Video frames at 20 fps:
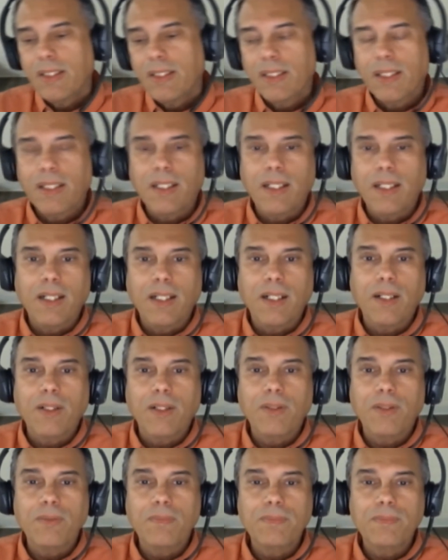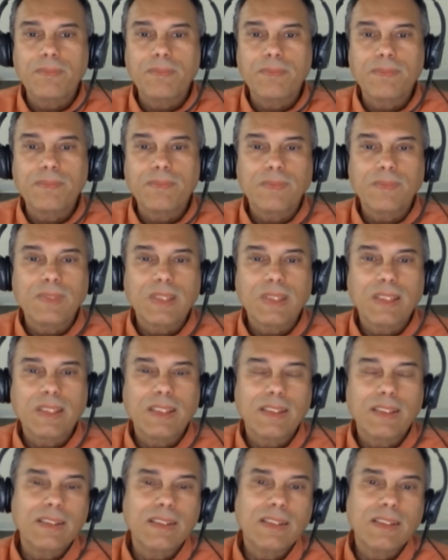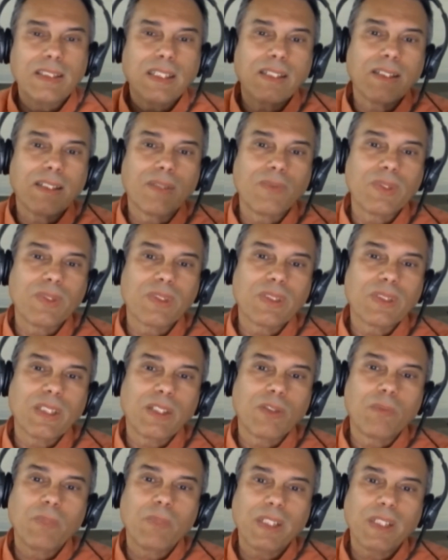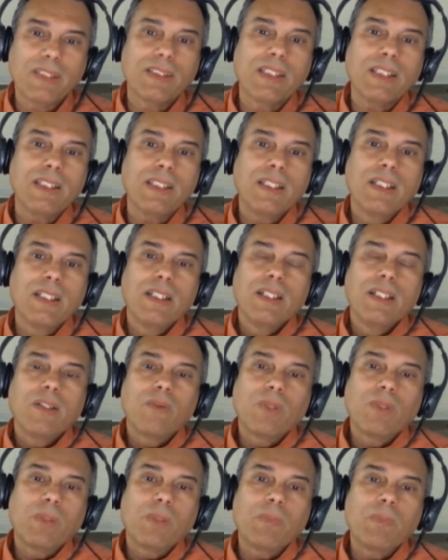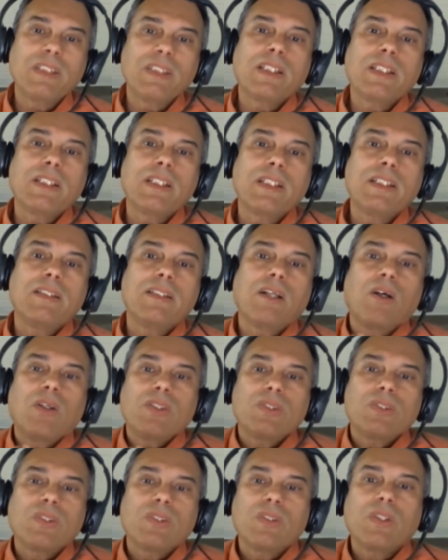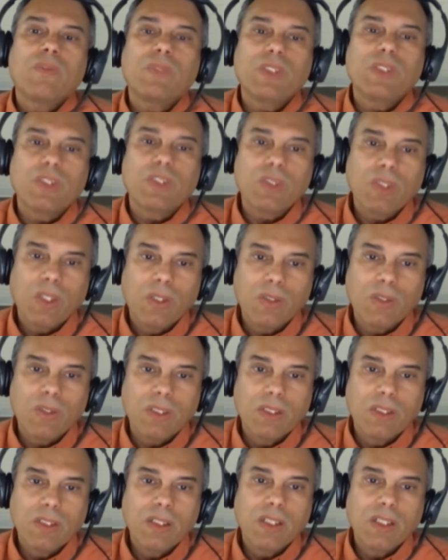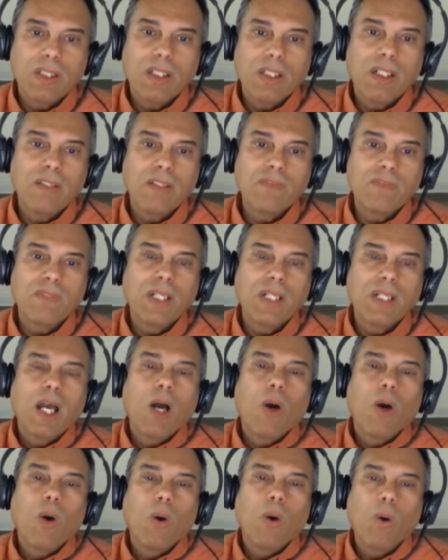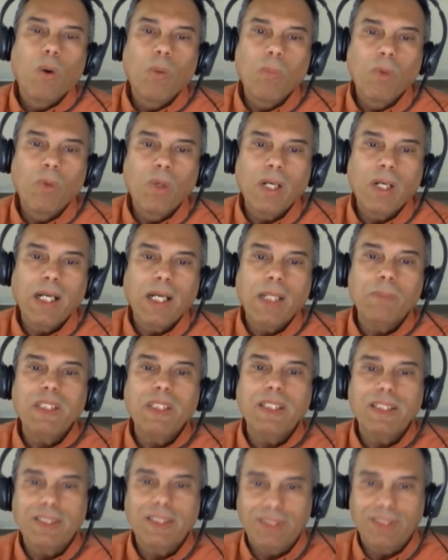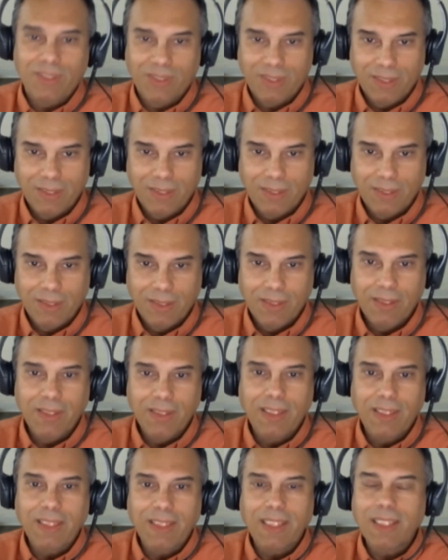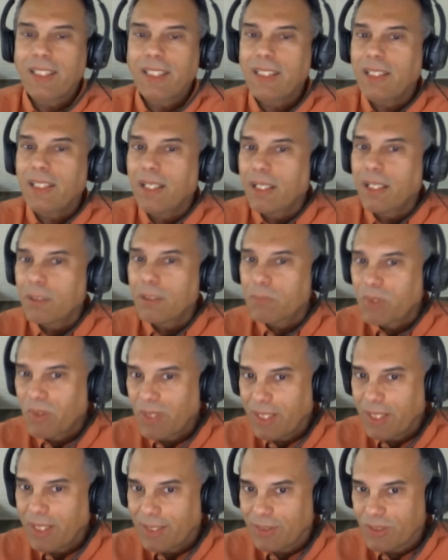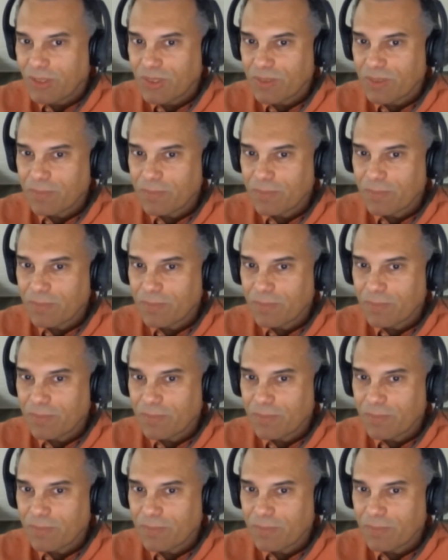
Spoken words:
Then there was intermixing. We're basically also the result of Homo habilis, DNA upgrades,